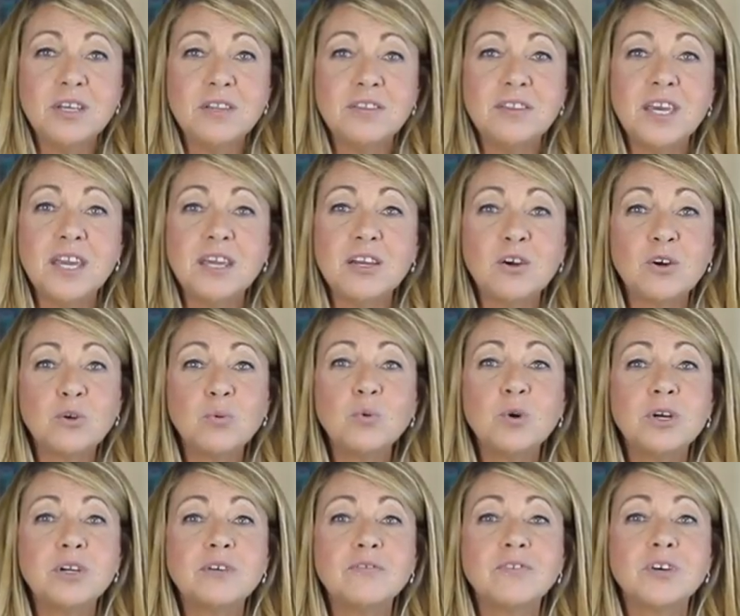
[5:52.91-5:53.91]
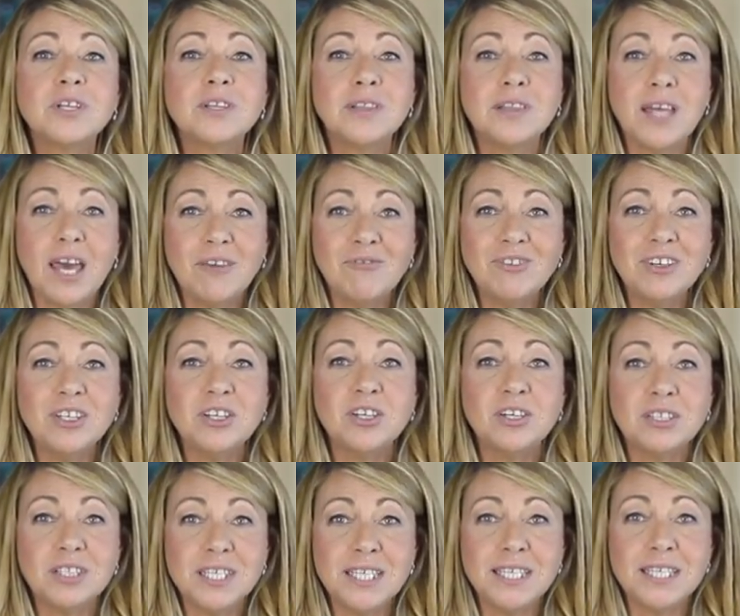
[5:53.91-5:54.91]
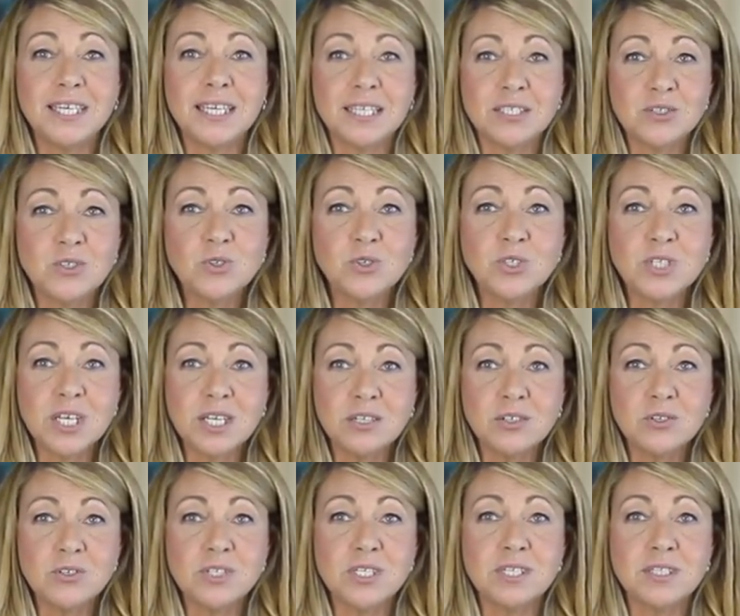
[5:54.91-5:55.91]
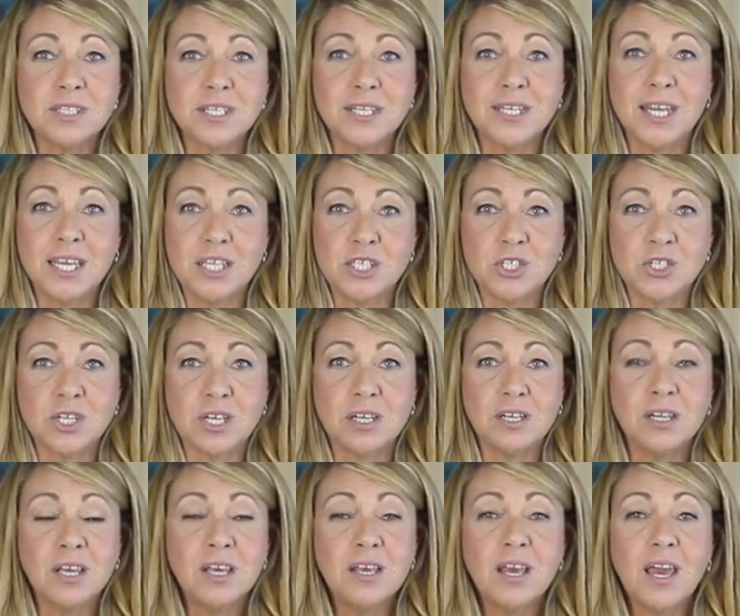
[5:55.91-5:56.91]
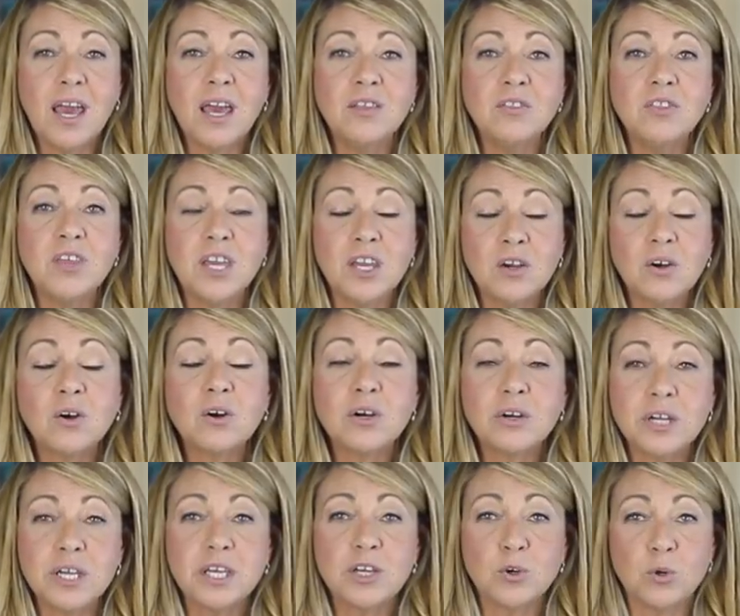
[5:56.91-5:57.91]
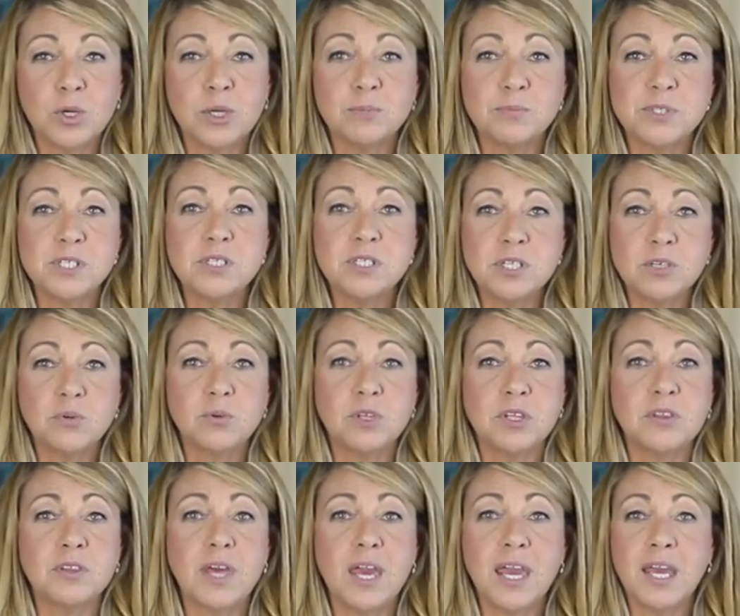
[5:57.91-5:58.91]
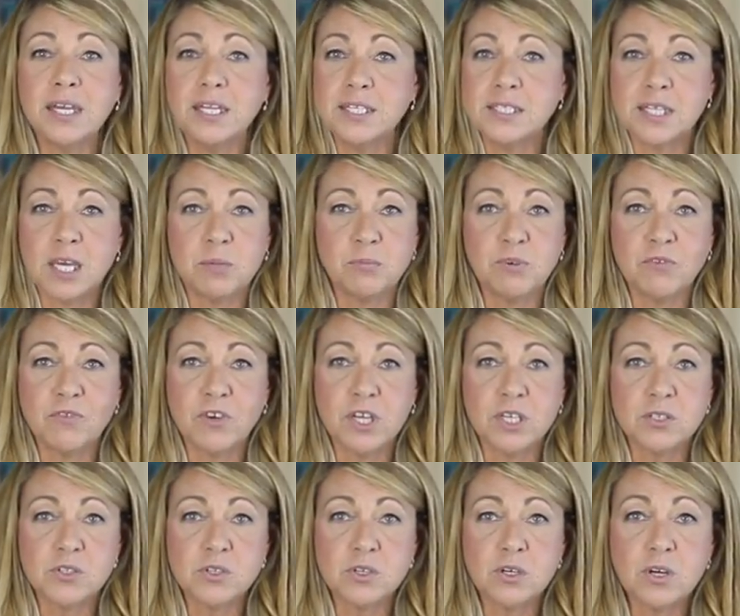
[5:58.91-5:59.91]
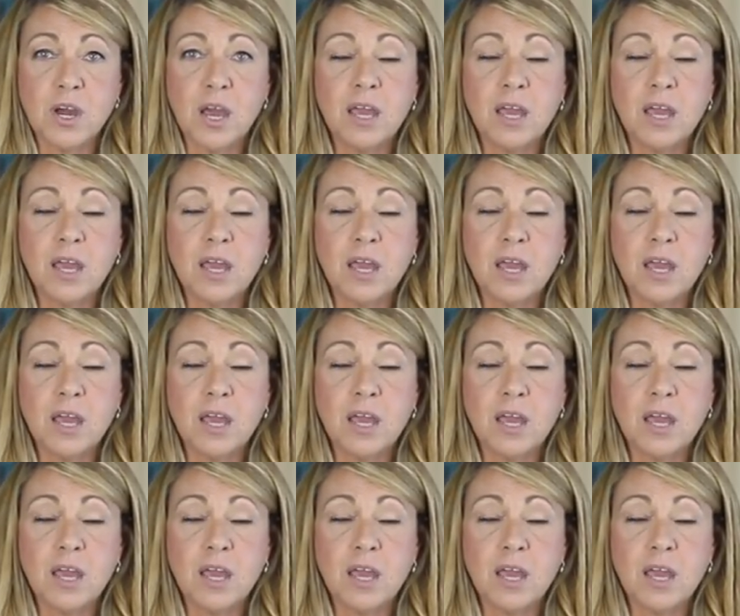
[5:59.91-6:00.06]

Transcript: They are one of 11 elite cancer centers in the nation, and they are equipped to deal with any type of cancer.